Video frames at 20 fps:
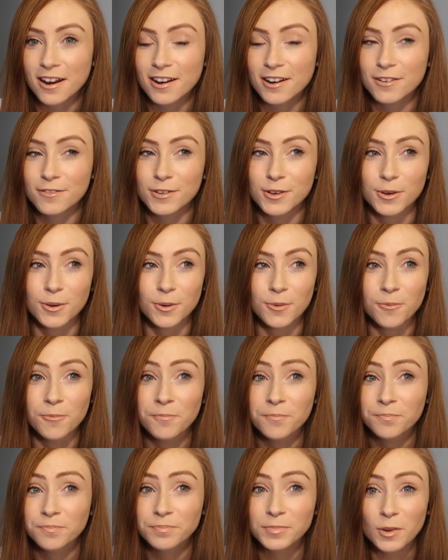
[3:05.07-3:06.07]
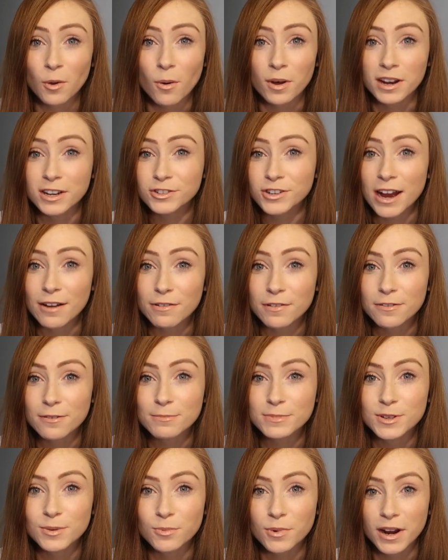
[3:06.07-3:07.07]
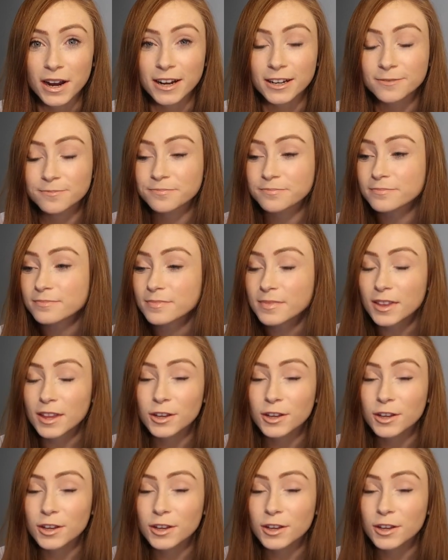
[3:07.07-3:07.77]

or if you want to travel from somewhere,